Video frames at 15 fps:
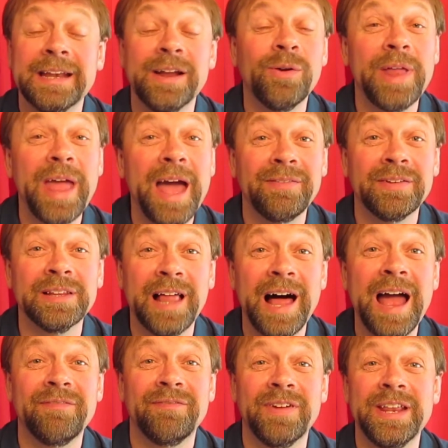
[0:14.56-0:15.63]
don't have a
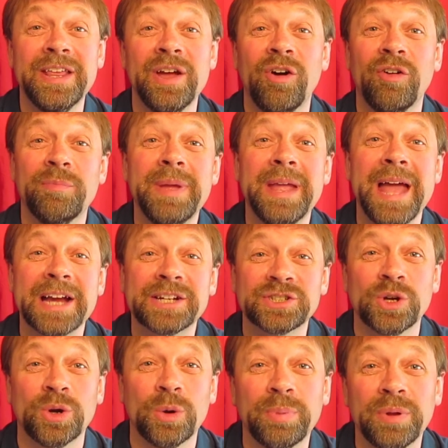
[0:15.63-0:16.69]
live video of me
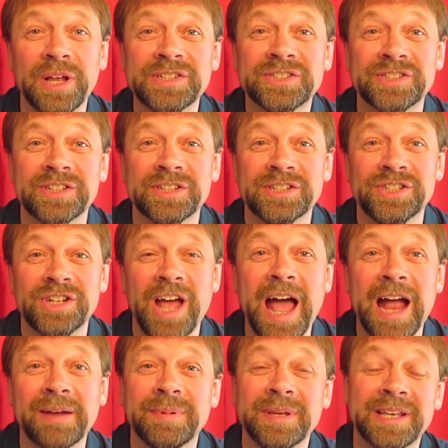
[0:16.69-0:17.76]
actually replacing the
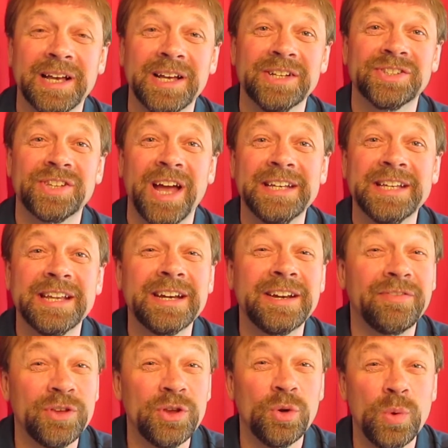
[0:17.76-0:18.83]
jack because I did it
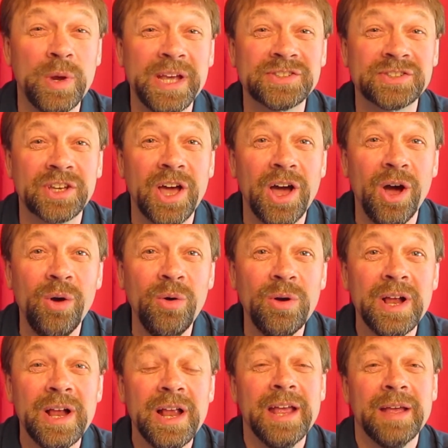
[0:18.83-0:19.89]
a few weeks ago
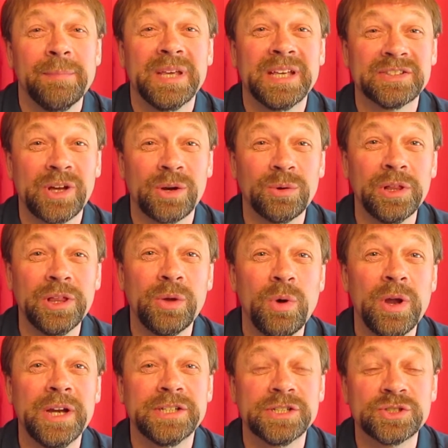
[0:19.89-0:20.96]
because I really
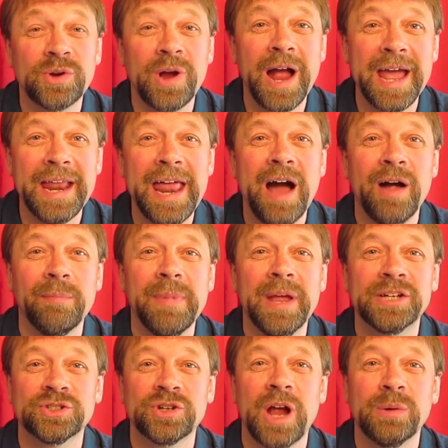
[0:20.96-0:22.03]
wanted to try it out and
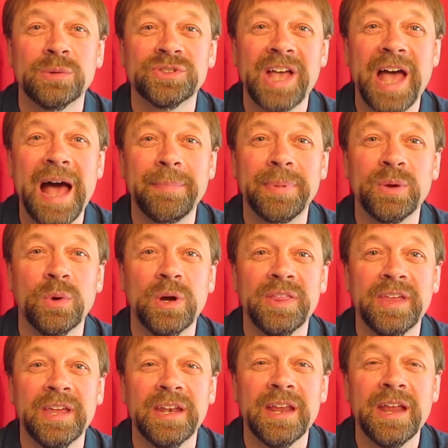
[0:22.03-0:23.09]
make sure I was happy
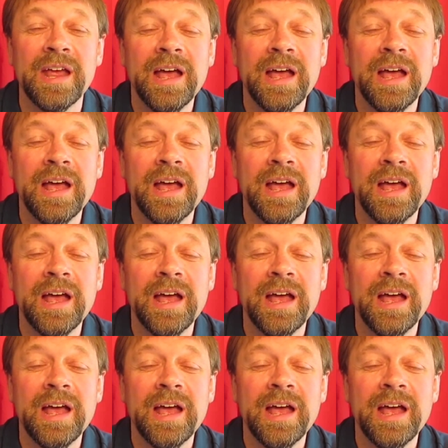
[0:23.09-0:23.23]
with it.